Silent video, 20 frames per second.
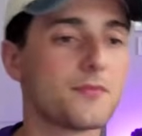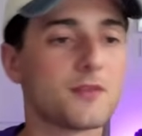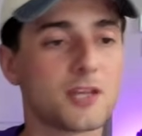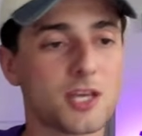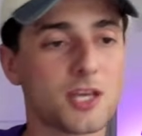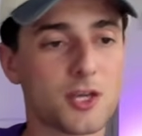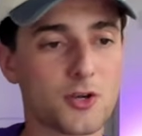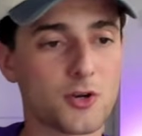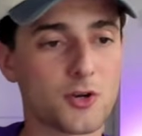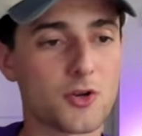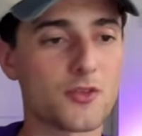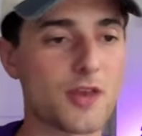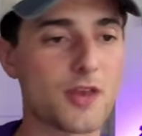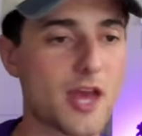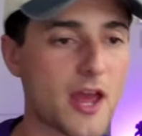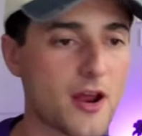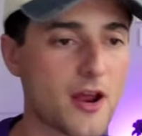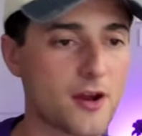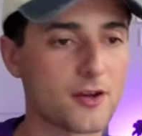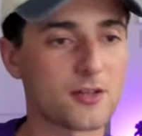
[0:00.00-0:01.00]
here or
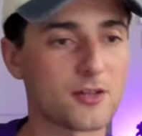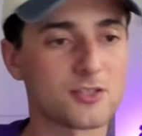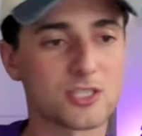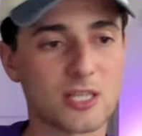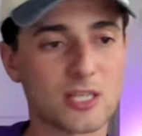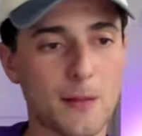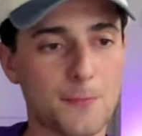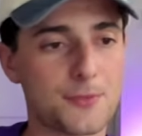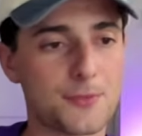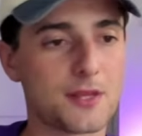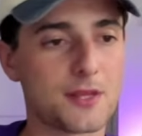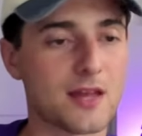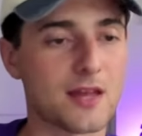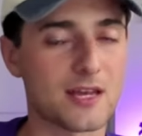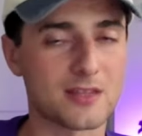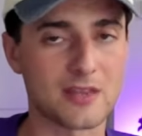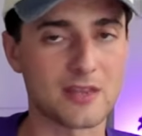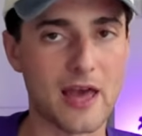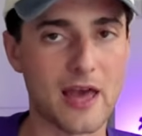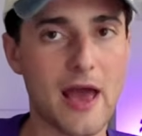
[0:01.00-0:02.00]
there or something
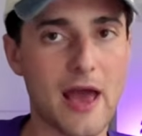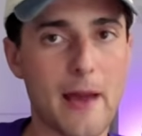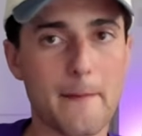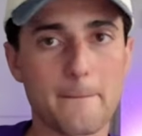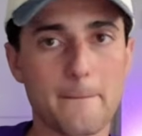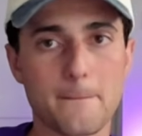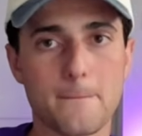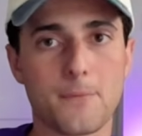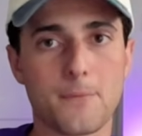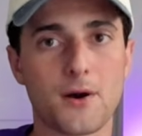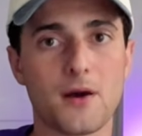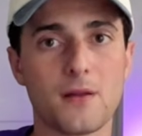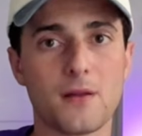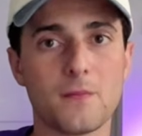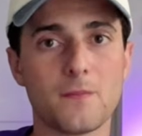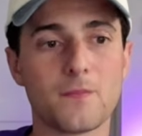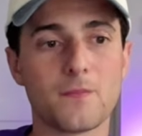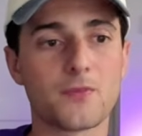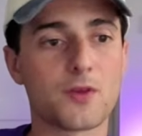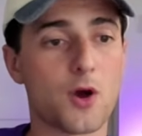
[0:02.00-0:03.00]
like that.
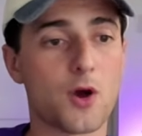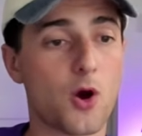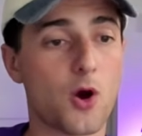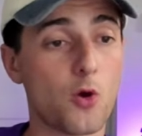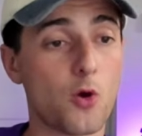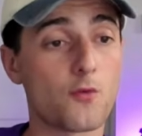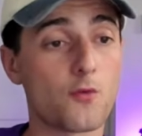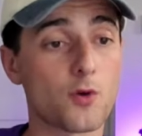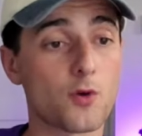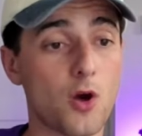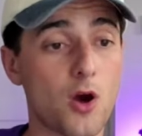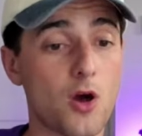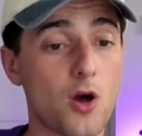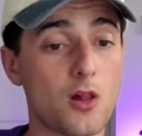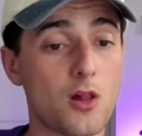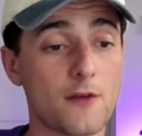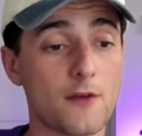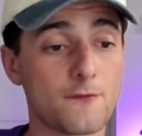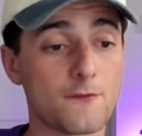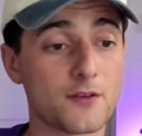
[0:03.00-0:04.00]
But overall,
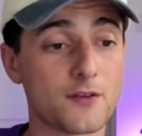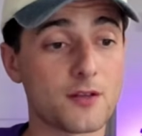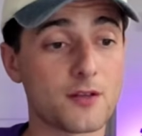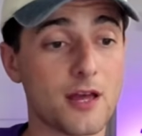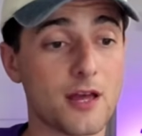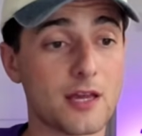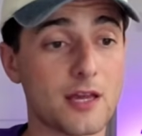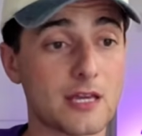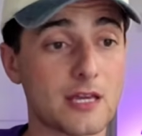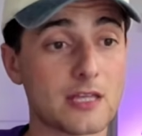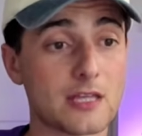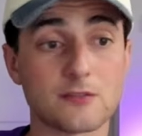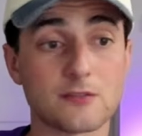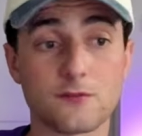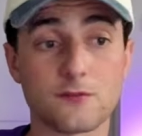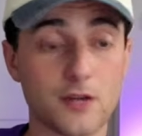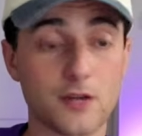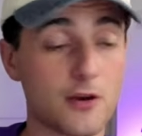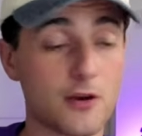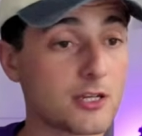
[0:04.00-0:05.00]
I feel like it's a
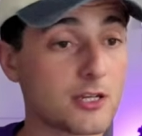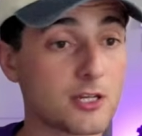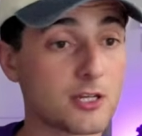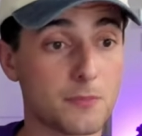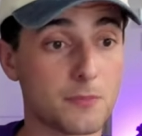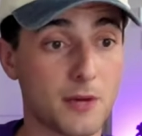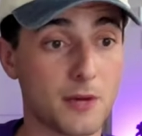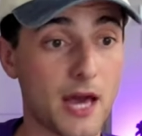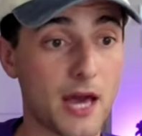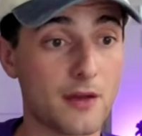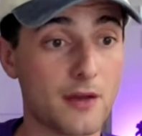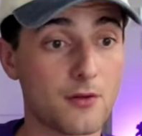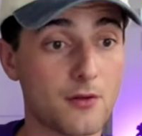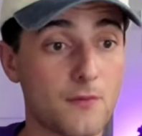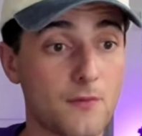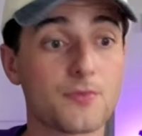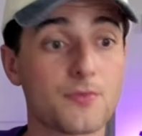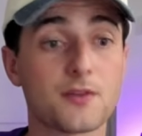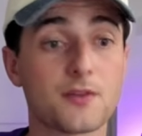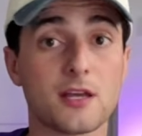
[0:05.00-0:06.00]
very good
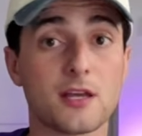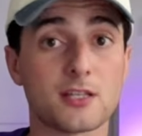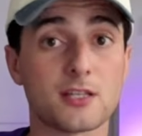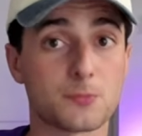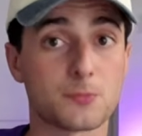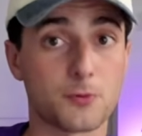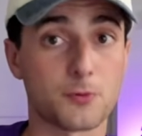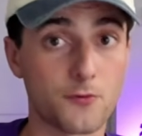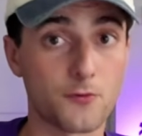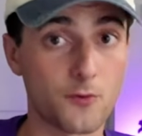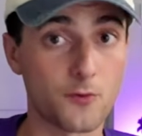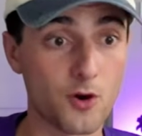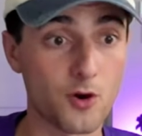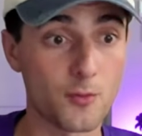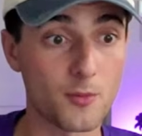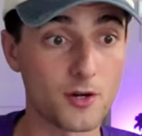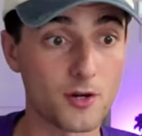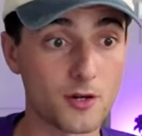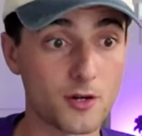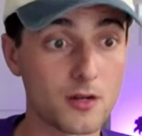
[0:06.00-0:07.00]
paddle. It's a
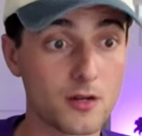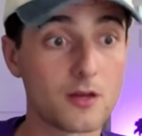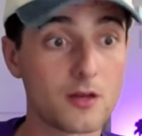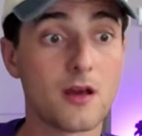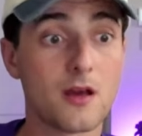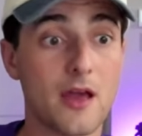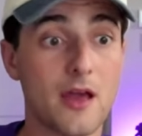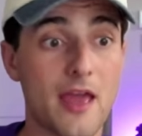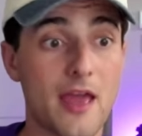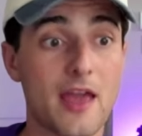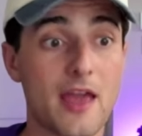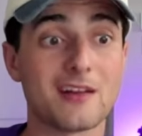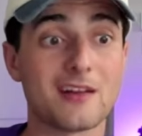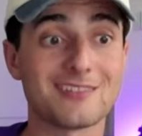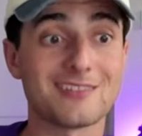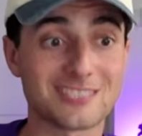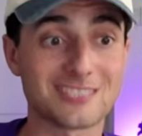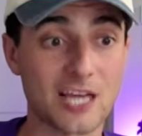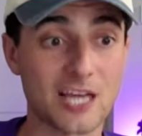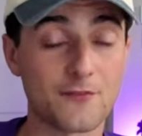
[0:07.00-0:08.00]
performer and
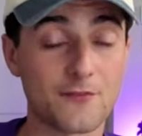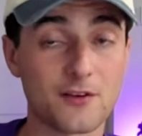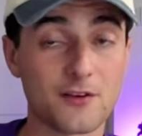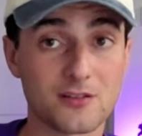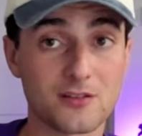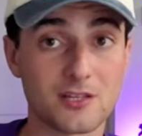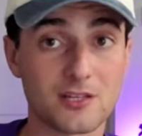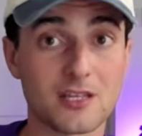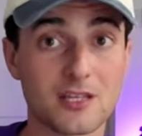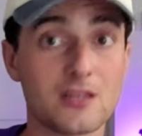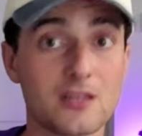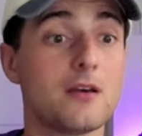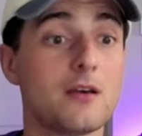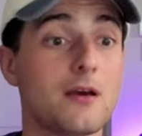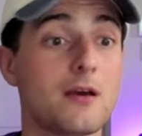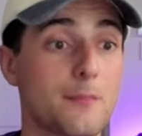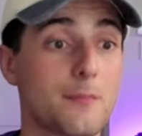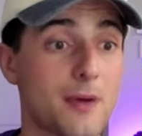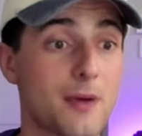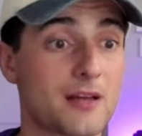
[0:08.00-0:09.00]
it definitely
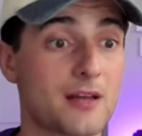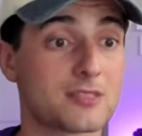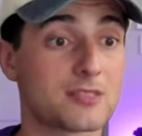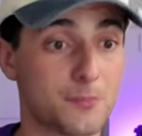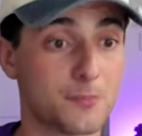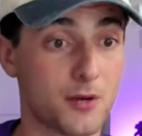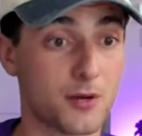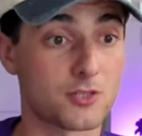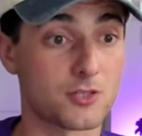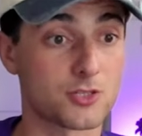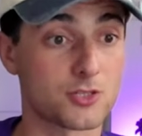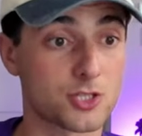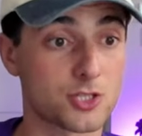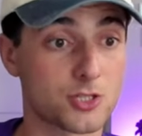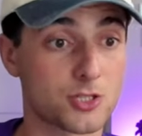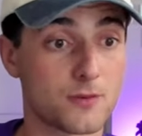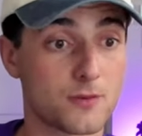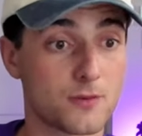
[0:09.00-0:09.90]
packs a punch.